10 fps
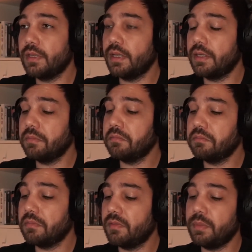
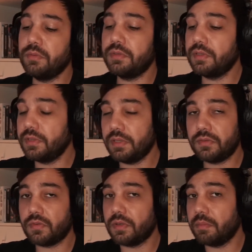I've been using these
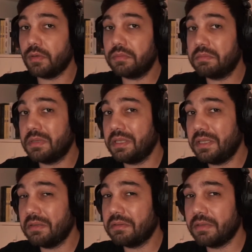for about a
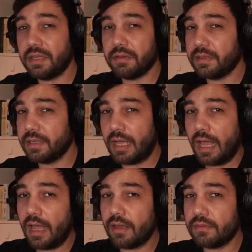year and a
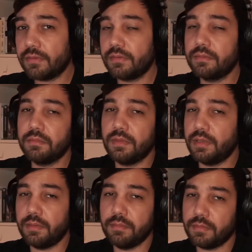half,
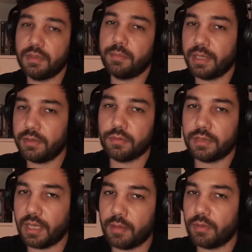depending on
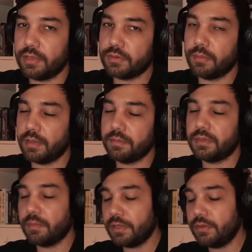the app. Right? Some
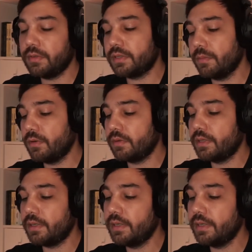are newer, some are older.